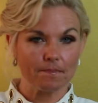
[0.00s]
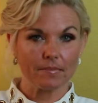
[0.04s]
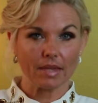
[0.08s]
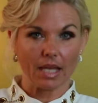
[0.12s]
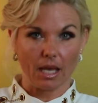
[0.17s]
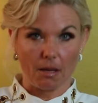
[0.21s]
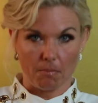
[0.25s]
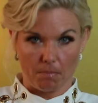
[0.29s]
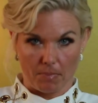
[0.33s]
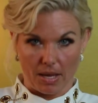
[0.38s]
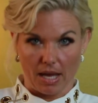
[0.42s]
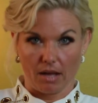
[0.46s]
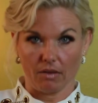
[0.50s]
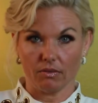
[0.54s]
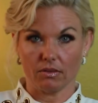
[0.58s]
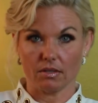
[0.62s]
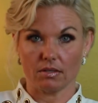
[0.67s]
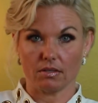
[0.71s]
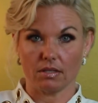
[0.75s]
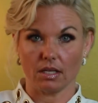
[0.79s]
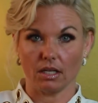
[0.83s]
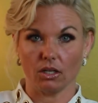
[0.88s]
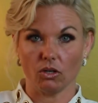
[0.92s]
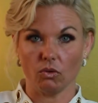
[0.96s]
about the
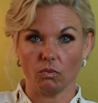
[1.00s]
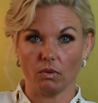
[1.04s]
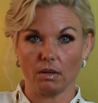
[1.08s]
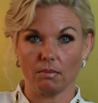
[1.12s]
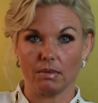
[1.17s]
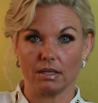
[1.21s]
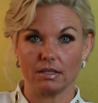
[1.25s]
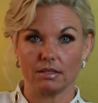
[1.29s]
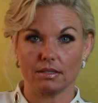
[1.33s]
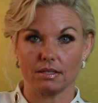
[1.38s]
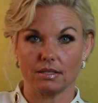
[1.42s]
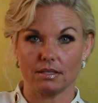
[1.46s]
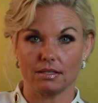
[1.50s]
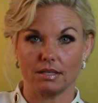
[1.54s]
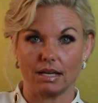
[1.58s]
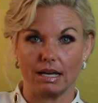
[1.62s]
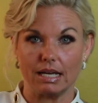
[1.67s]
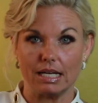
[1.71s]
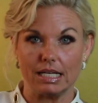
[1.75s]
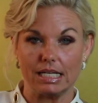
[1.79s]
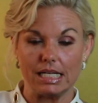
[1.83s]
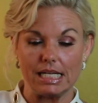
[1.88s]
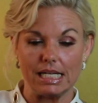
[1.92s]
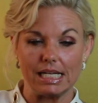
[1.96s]
Single Women's
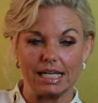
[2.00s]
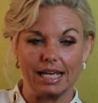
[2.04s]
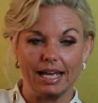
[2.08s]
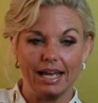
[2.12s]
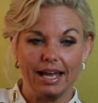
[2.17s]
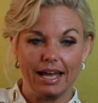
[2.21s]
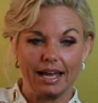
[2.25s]
Society,